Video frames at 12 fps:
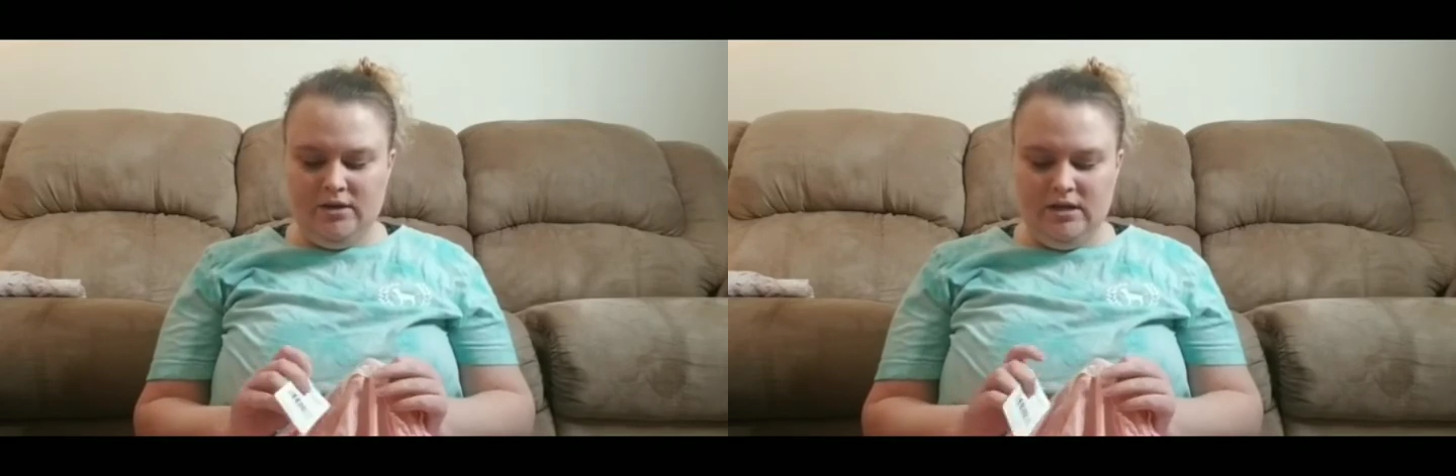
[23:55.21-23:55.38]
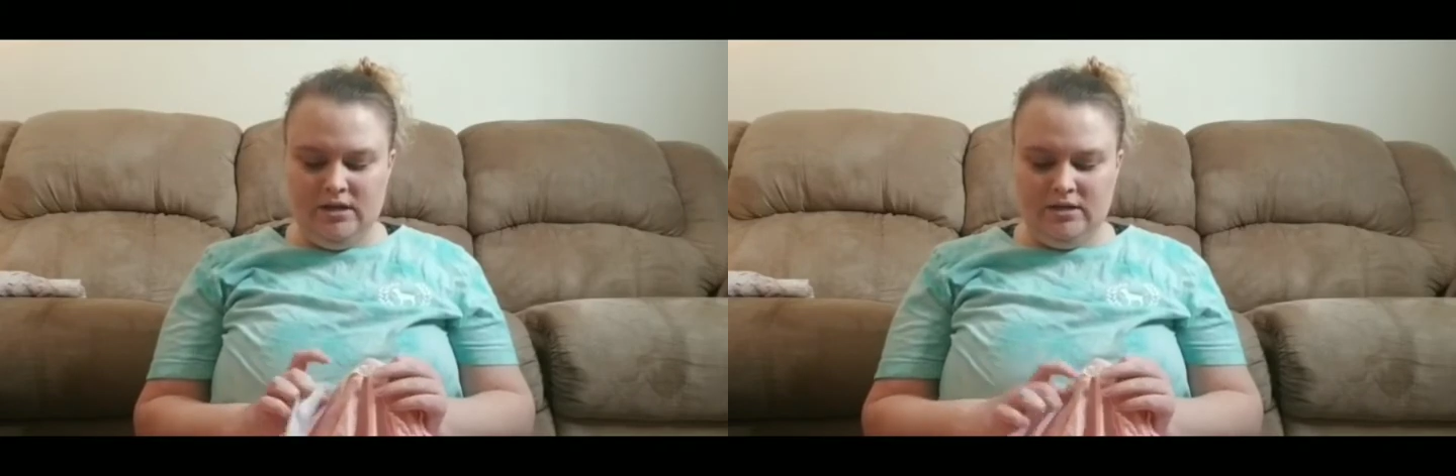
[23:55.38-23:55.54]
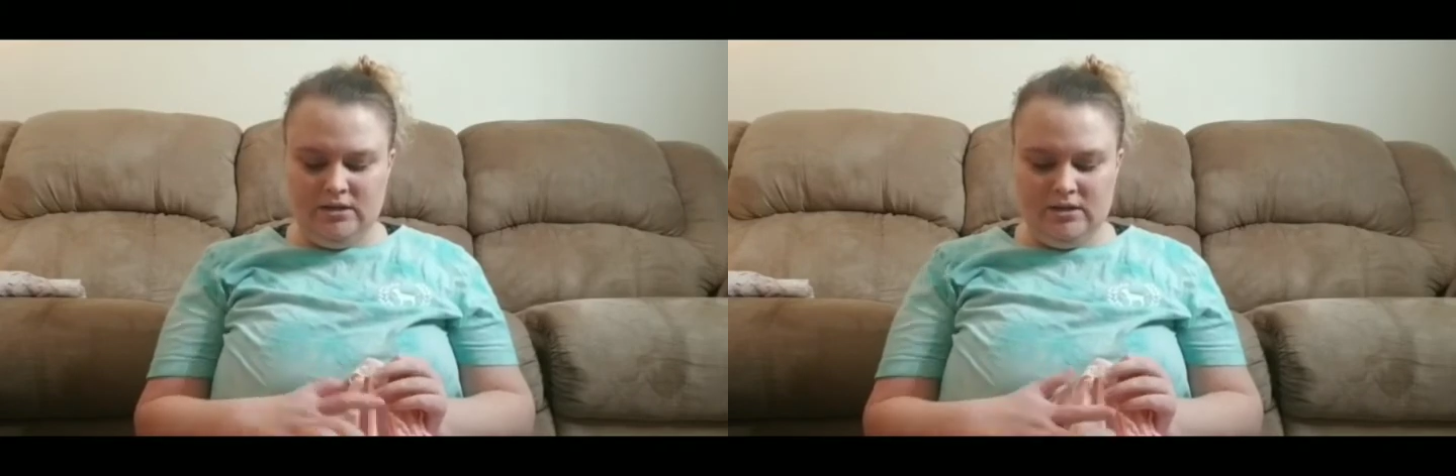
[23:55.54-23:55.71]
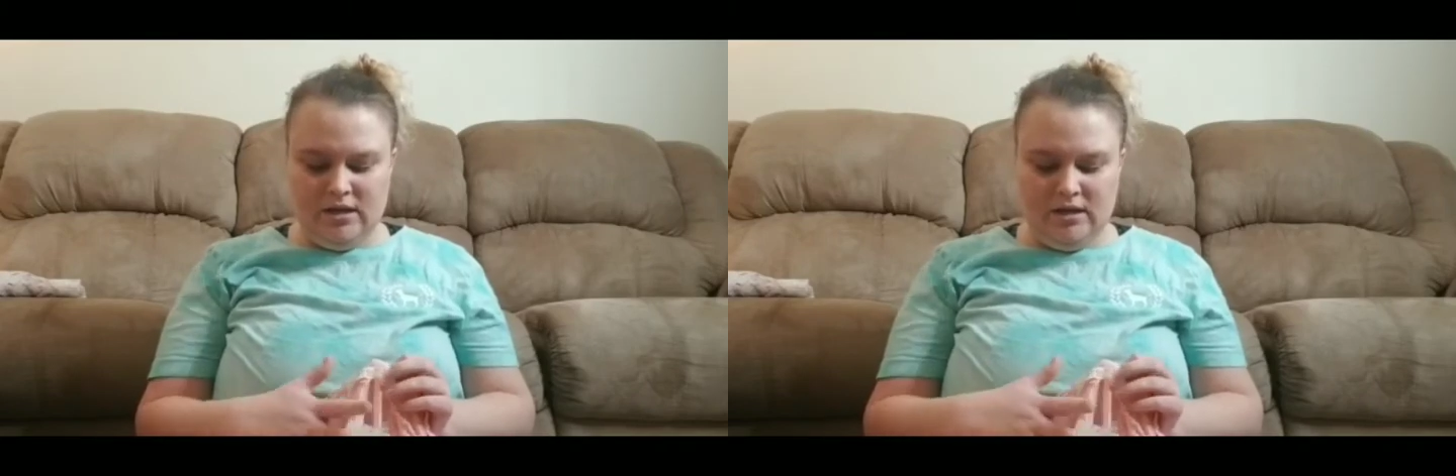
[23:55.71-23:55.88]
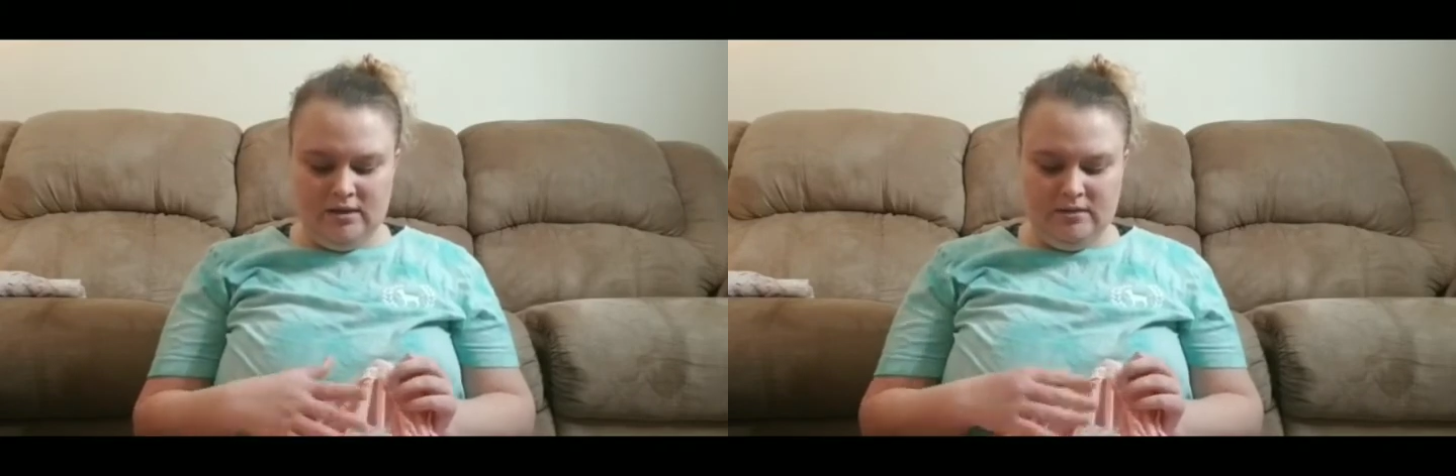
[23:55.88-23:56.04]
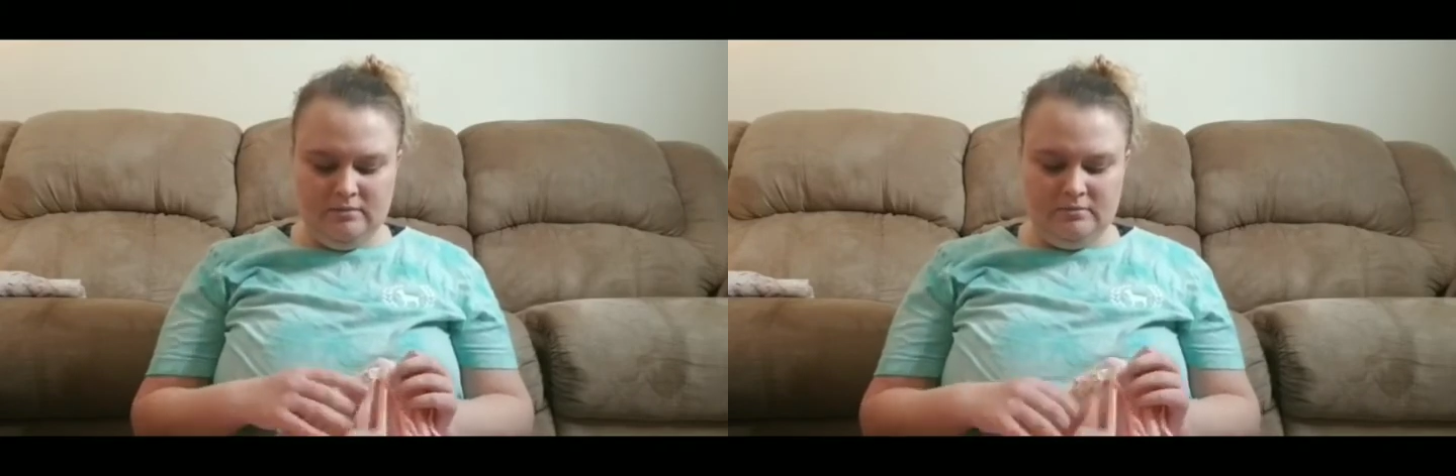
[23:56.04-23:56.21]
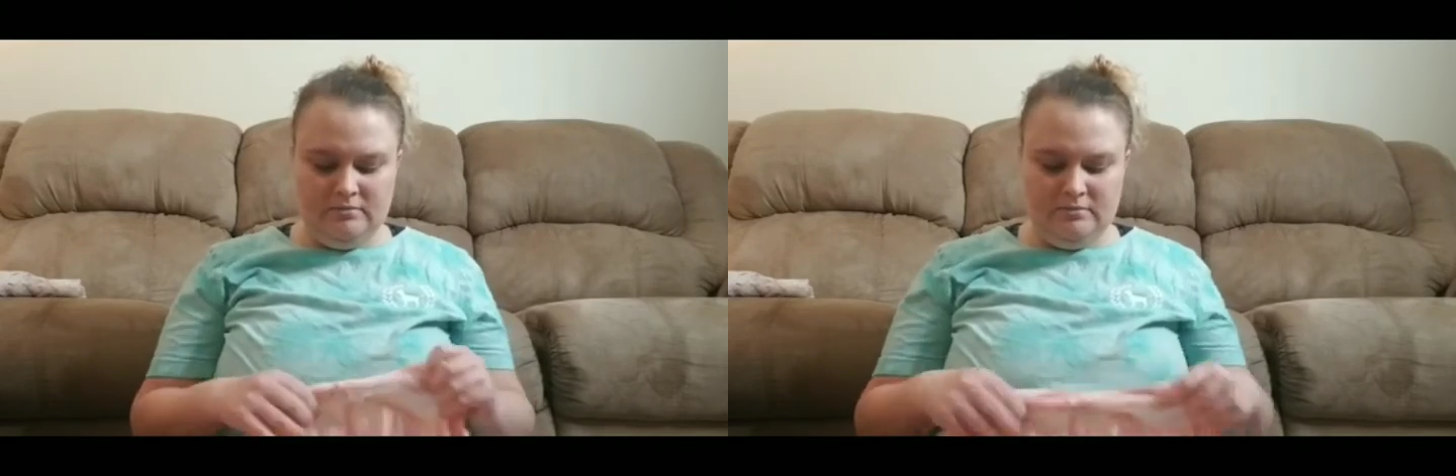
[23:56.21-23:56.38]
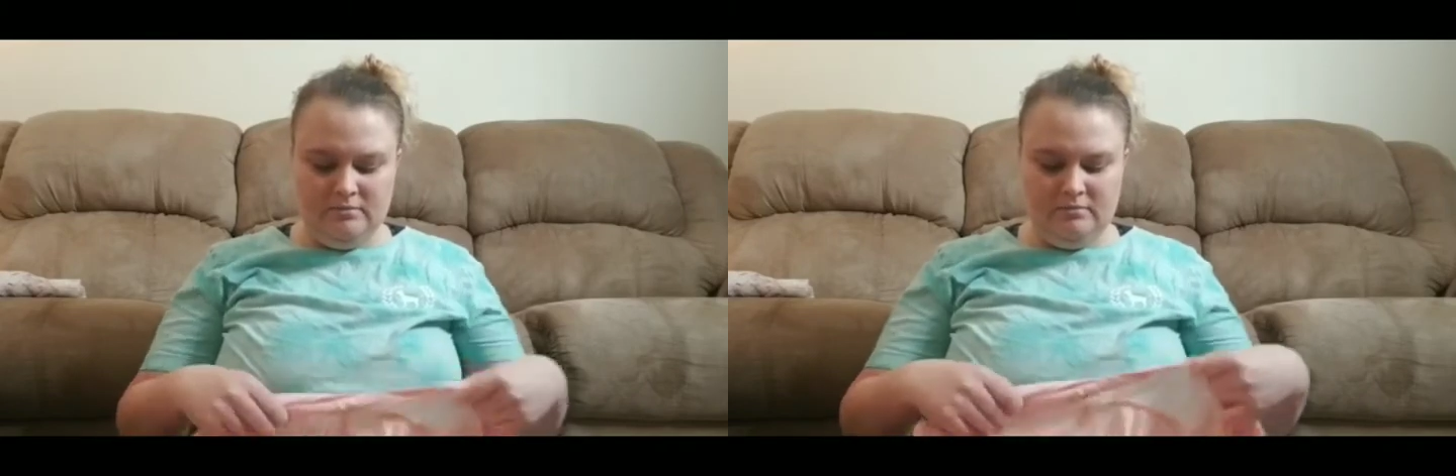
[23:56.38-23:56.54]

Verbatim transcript: these um,